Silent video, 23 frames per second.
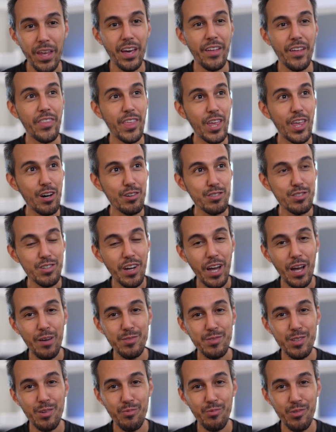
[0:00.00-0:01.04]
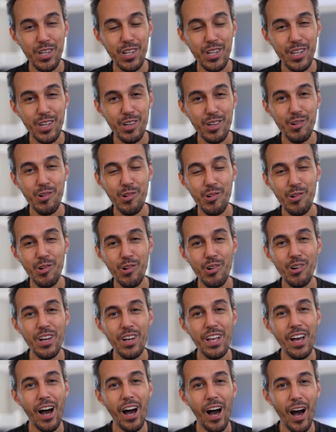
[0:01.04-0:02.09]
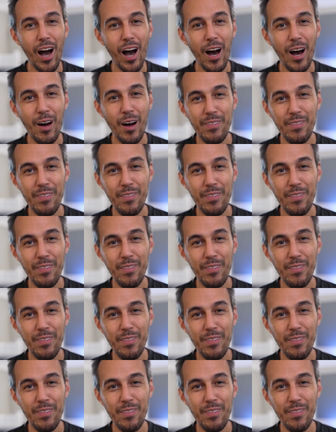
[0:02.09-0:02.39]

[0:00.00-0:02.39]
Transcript: They also have some really cool um,